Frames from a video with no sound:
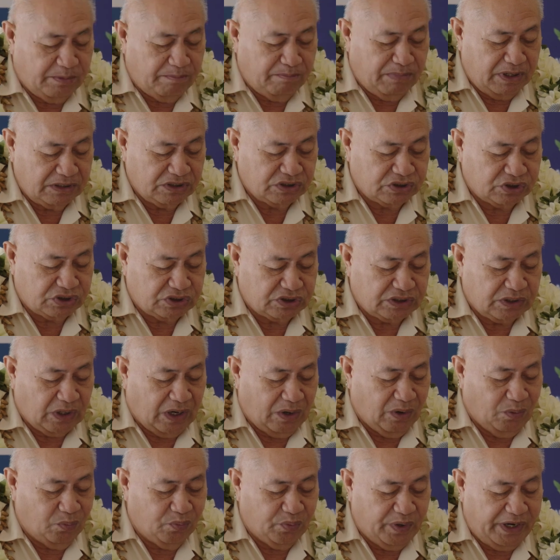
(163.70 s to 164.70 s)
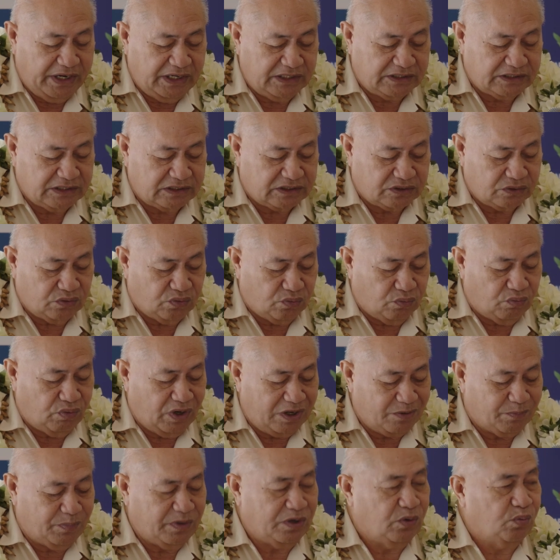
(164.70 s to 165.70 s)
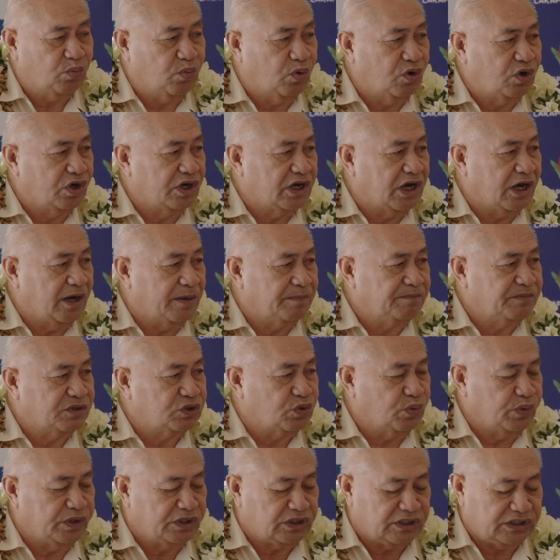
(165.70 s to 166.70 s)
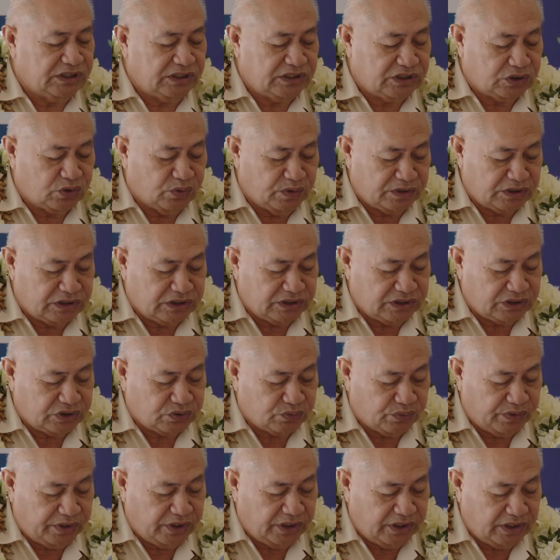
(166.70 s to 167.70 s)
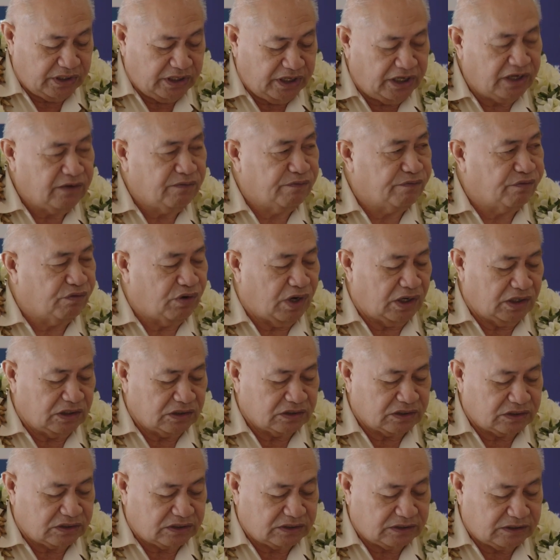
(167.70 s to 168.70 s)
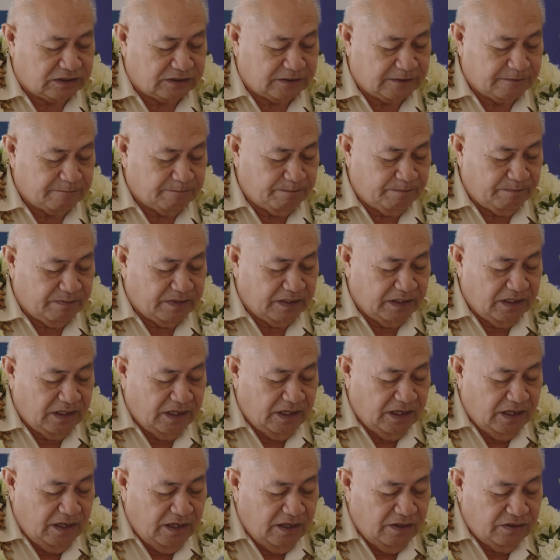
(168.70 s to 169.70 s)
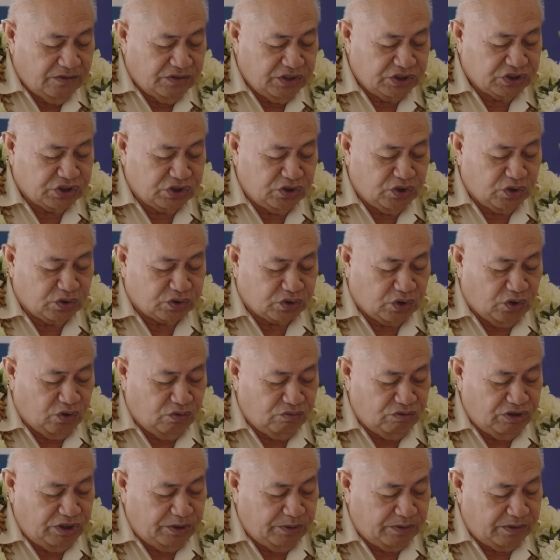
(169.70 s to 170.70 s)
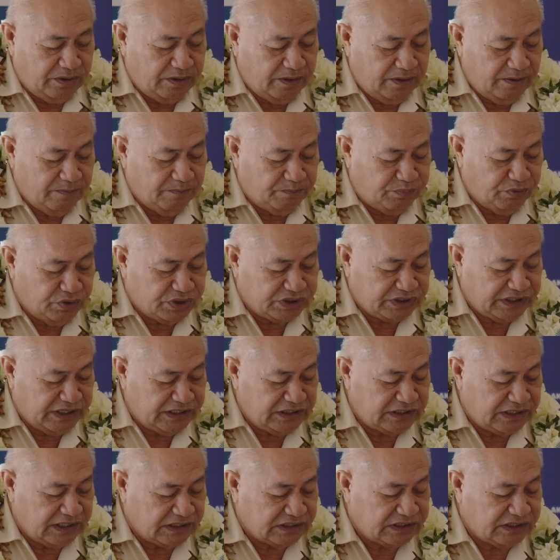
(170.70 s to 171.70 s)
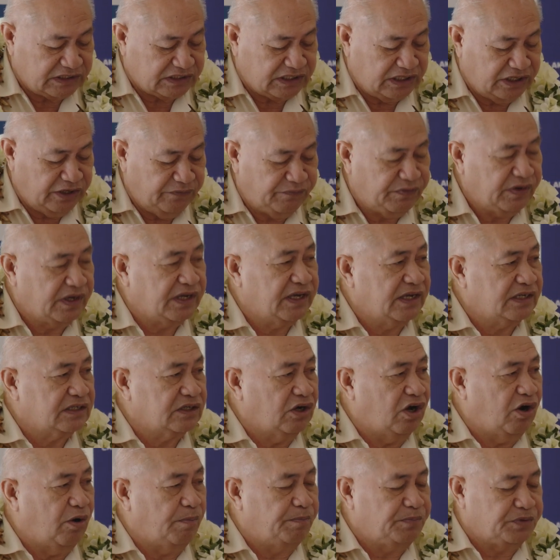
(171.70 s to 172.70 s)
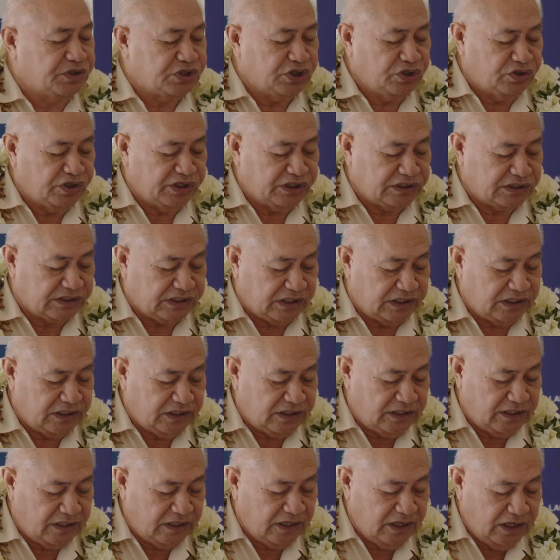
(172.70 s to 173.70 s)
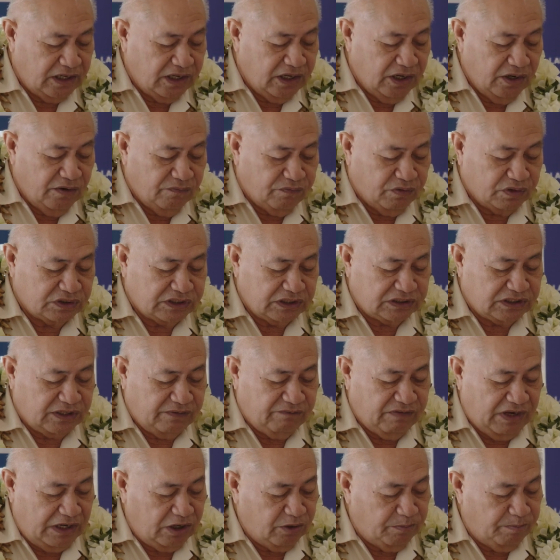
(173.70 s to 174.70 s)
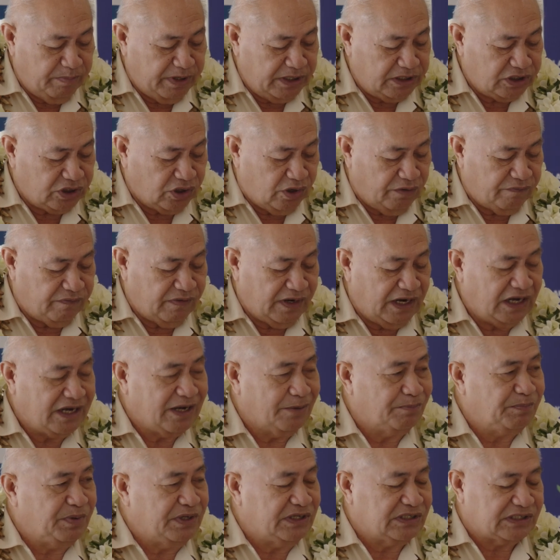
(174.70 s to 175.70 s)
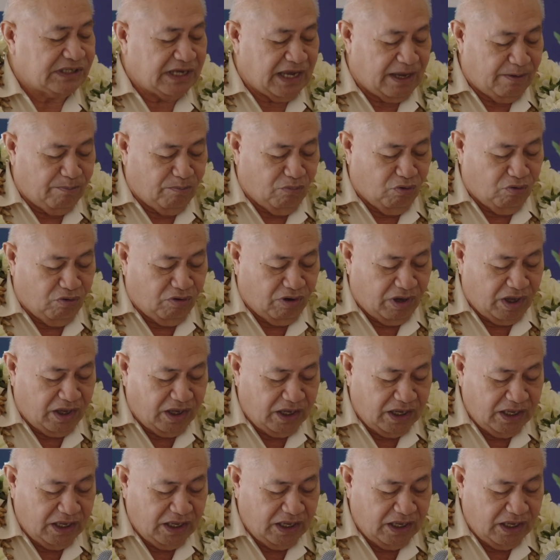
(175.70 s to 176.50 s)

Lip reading: much-awaited Rugby World Cup 2023 in France. This not only presents a significant opportunity for the development of Lakapi Samoa,